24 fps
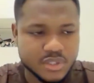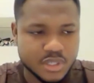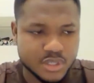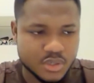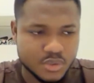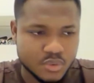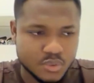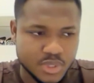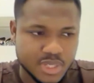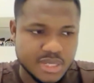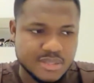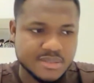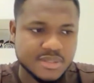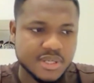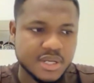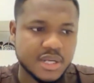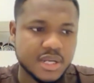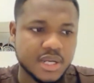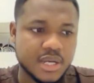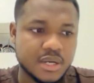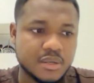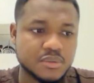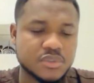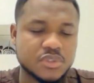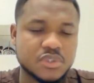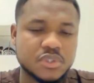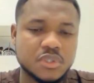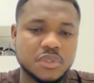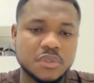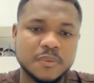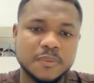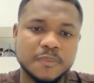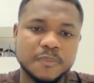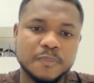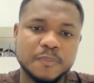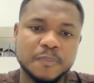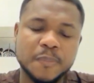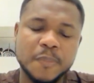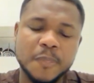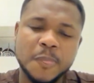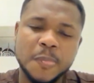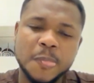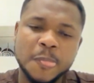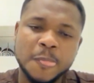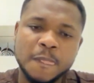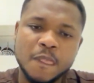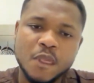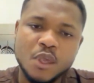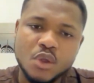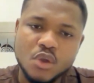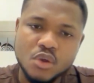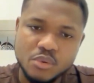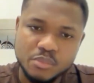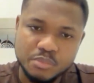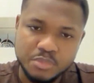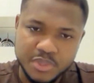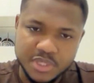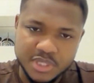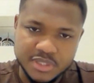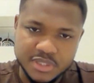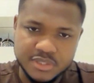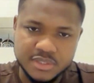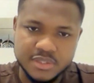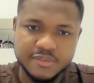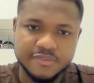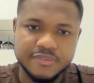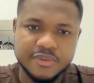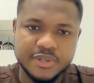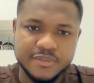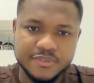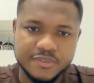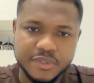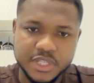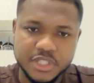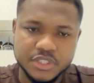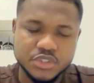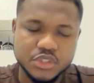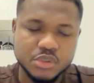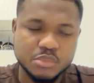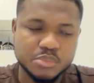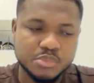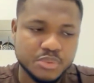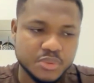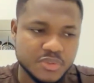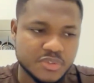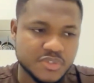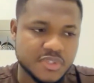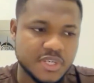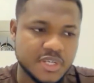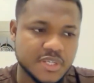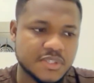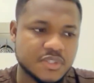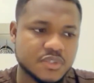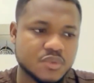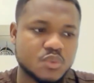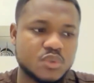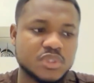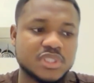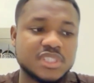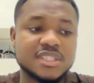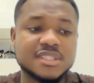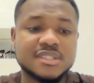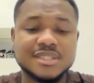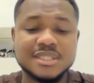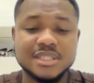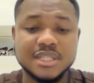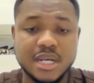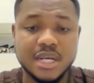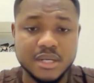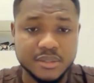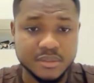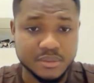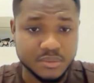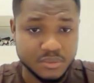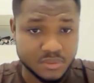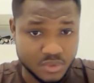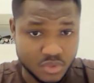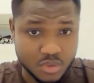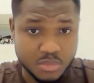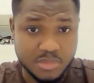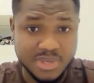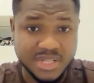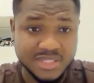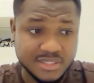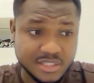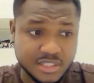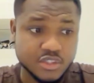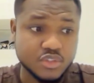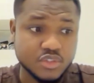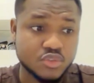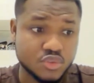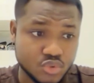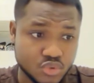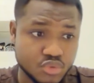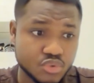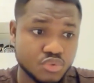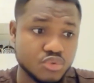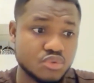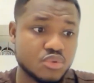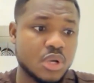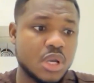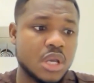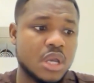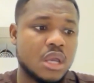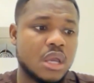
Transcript: a Quidax account, complete the verification process, which is the normal thing to do.